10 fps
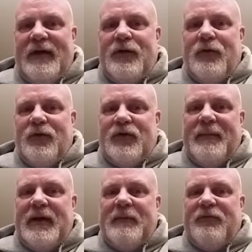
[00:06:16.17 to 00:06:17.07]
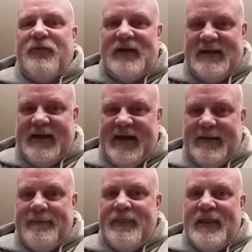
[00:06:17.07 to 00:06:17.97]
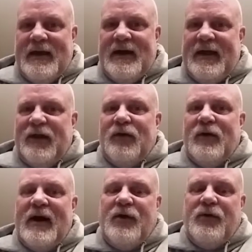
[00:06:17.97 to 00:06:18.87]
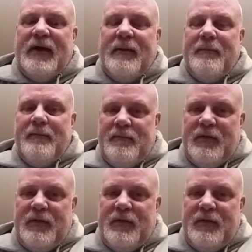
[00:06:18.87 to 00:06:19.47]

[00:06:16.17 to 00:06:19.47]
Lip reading: that door is going to become a floodgate. And I don't know how you get,